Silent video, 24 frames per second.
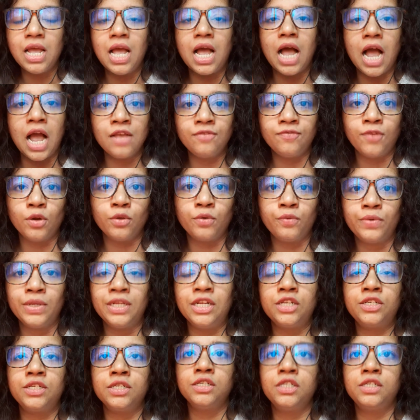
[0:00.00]
I follow
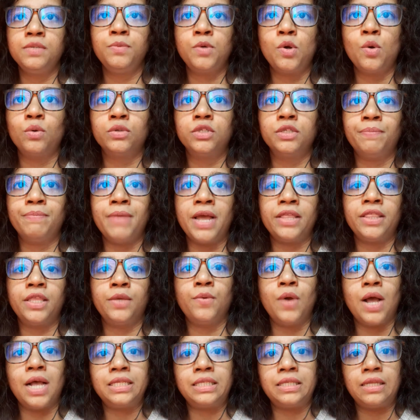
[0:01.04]
relationship coach Matthew
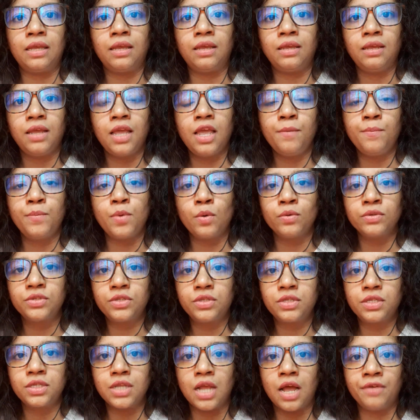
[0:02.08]
Hussey. He
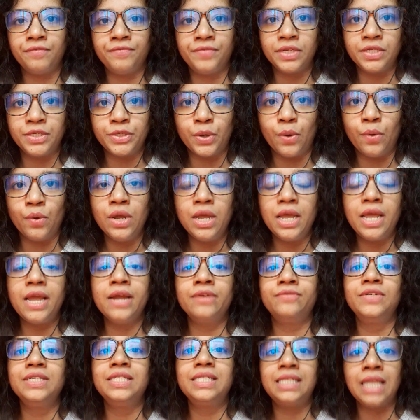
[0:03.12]
posts a video
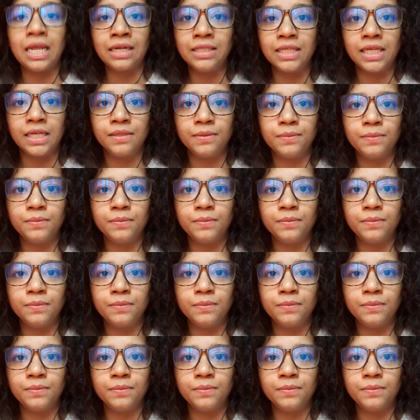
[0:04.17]
every Sunday.